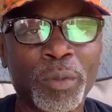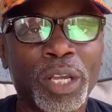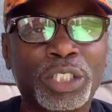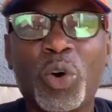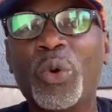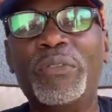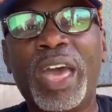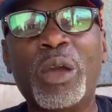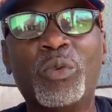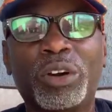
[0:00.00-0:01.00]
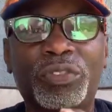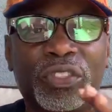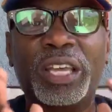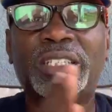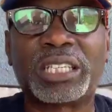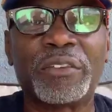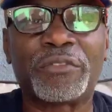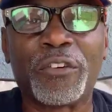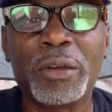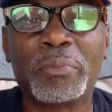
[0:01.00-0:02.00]
So when they were then set
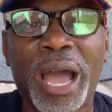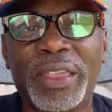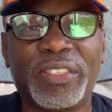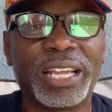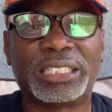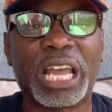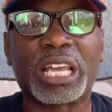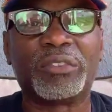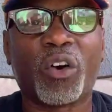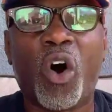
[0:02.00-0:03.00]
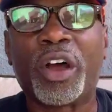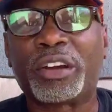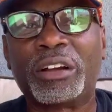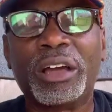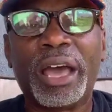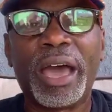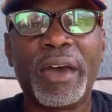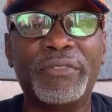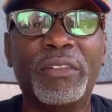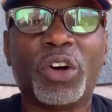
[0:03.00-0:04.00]
free by the executive order,
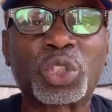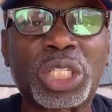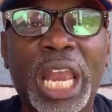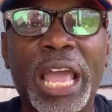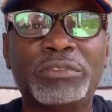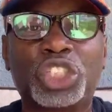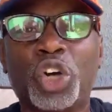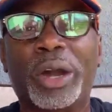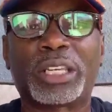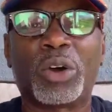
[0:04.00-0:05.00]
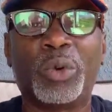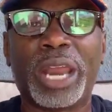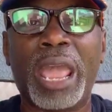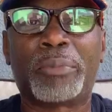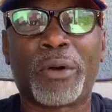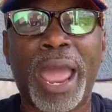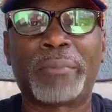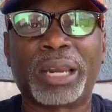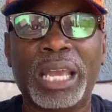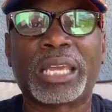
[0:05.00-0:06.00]
and then those slaves joined up with
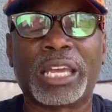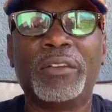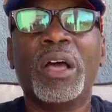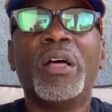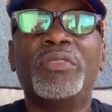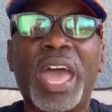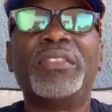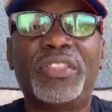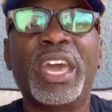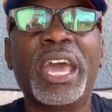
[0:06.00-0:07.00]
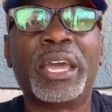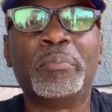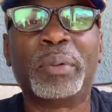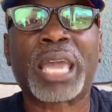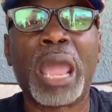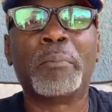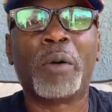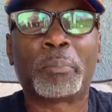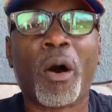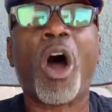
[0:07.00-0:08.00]
Abraham Lincoln, they then became
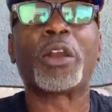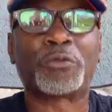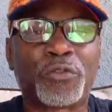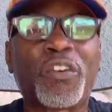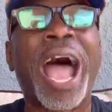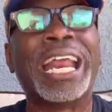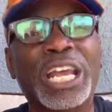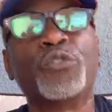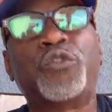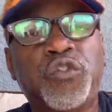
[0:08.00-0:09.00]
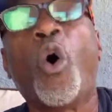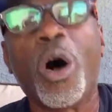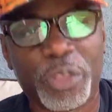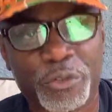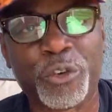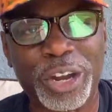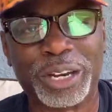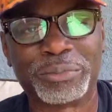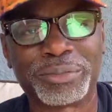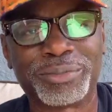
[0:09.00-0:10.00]
a part of fighting for the
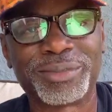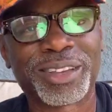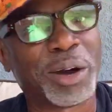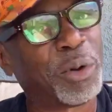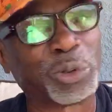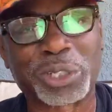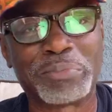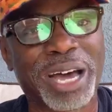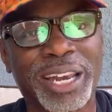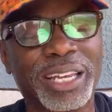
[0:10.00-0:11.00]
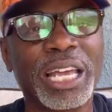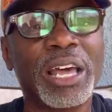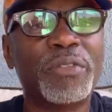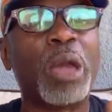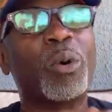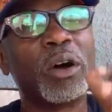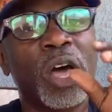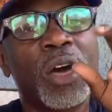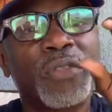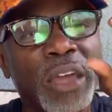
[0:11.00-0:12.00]
freedom. Come on, somebody.
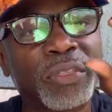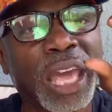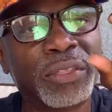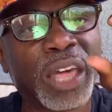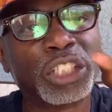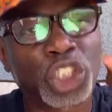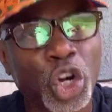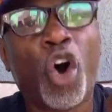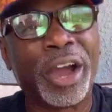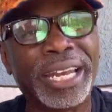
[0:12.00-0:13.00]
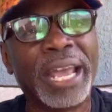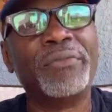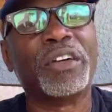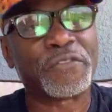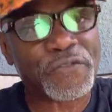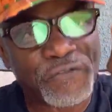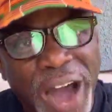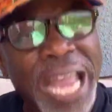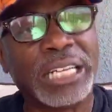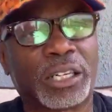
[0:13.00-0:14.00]
They joined in the
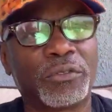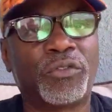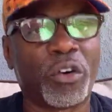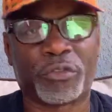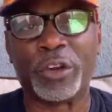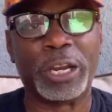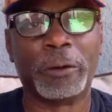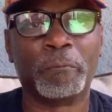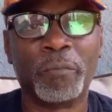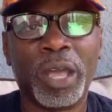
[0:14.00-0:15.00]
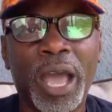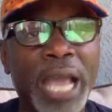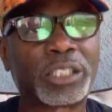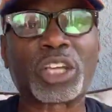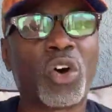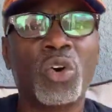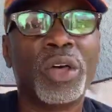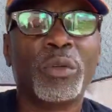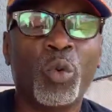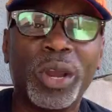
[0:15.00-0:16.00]
fight for freedom. And so
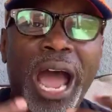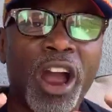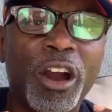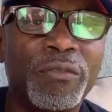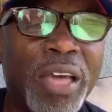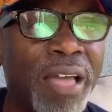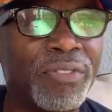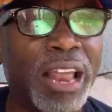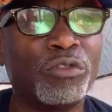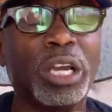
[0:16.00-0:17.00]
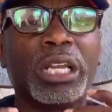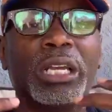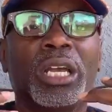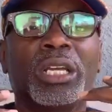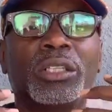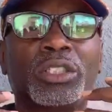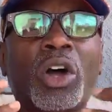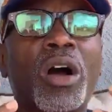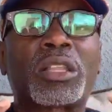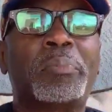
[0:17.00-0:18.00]
when I heard that really
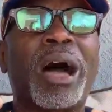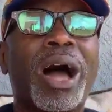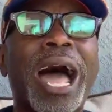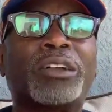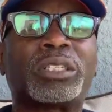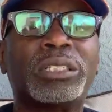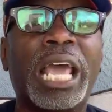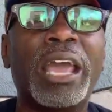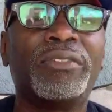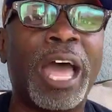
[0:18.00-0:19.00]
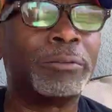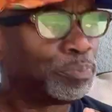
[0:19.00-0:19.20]
talked about how today that